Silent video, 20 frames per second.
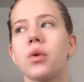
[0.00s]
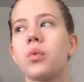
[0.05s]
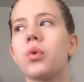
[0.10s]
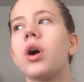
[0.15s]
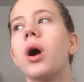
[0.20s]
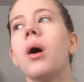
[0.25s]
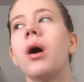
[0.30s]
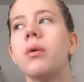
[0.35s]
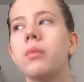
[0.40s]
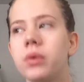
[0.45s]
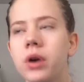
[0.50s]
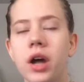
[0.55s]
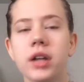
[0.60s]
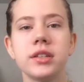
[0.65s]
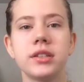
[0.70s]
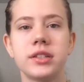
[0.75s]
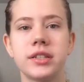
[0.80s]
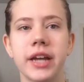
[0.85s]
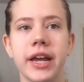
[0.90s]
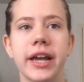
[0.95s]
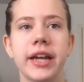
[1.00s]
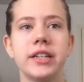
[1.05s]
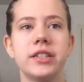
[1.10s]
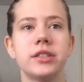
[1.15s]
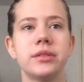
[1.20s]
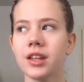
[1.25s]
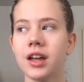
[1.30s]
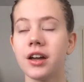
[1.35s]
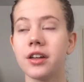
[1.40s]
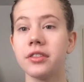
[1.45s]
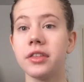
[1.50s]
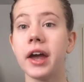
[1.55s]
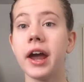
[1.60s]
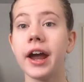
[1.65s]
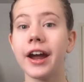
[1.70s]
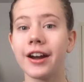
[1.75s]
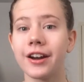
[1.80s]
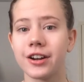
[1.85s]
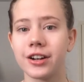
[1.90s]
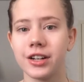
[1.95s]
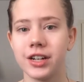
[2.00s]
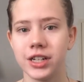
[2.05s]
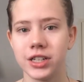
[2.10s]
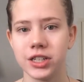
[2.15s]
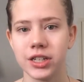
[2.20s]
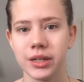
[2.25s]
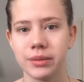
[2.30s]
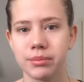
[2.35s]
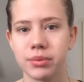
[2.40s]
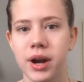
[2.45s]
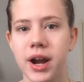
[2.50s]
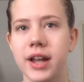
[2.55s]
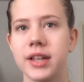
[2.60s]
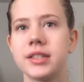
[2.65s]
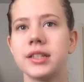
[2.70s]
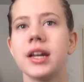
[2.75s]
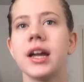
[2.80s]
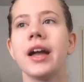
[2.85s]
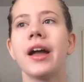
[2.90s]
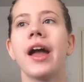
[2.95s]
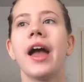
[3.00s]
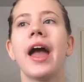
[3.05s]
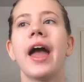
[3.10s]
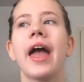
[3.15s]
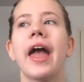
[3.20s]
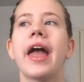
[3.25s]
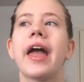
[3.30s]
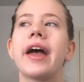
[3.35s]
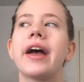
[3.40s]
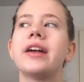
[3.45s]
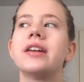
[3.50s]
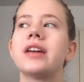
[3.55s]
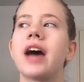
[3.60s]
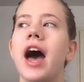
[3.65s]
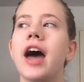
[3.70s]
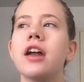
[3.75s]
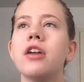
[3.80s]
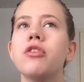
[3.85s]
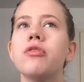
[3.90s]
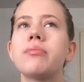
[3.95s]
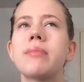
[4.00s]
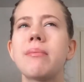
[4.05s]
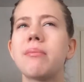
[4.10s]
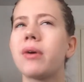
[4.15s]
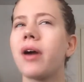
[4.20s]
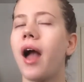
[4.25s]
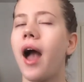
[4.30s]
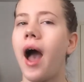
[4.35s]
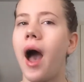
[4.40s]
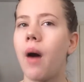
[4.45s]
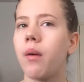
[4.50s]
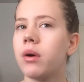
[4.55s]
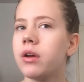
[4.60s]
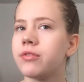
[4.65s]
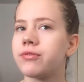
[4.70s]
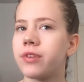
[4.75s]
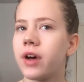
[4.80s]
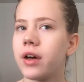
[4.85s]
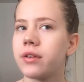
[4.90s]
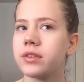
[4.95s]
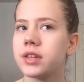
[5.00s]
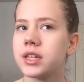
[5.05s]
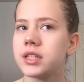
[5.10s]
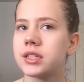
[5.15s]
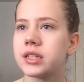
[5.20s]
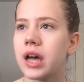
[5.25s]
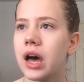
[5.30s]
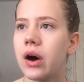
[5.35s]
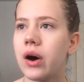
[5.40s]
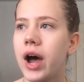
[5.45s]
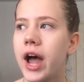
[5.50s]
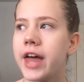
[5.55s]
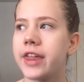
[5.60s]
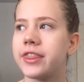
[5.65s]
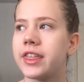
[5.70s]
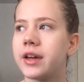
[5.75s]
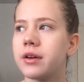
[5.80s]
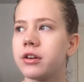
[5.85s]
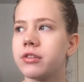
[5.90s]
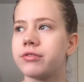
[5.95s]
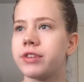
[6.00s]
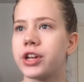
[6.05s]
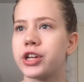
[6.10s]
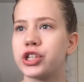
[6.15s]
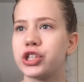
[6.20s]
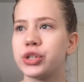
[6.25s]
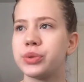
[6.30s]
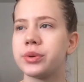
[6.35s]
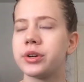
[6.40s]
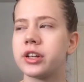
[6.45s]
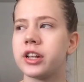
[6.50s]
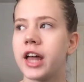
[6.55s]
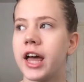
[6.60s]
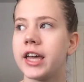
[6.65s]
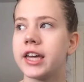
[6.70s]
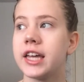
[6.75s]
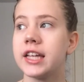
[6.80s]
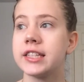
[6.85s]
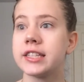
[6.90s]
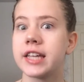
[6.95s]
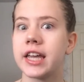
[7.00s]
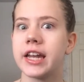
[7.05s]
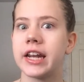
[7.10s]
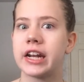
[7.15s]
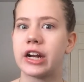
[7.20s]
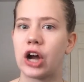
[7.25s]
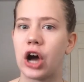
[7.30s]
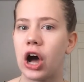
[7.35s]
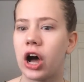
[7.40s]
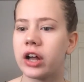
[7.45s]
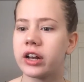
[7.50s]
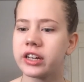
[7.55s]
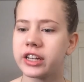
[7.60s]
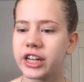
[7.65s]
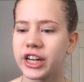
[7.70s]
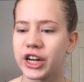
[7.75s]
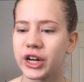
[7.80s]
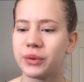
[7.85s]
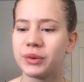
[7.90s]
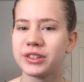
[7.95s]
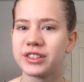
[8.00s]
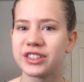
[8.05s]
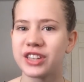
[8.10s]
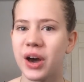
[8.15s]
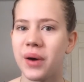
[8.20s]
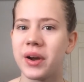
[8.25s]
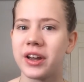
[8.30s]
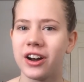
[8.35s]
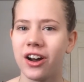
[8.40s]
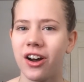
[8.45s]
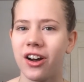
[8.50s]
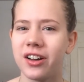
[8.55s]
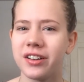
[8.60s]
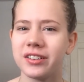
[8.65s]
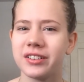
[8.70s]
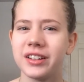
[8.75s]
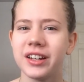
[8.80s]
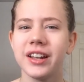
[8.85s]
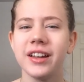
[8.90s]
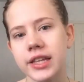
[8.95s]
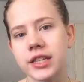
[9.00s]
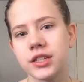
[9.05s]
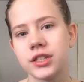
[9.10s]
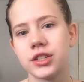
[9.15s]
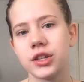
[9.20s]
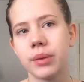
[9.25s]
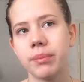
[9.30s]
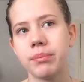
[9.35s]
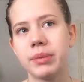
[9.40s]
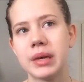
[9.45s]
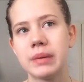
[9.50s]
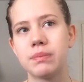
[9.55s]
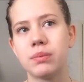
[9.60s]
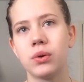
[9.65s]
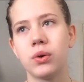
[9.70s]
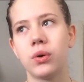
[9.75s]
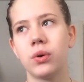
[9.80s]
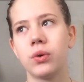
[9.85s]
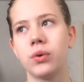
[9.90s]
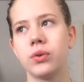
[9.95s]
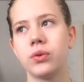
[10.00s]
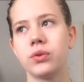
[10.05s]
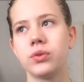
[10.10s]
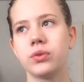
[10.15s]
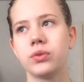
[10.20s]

we're on stage, the air conditioning breaks. And I don't remember how we found this out. I think eventually we were like, it's getting hot in here, what's going on? And some people,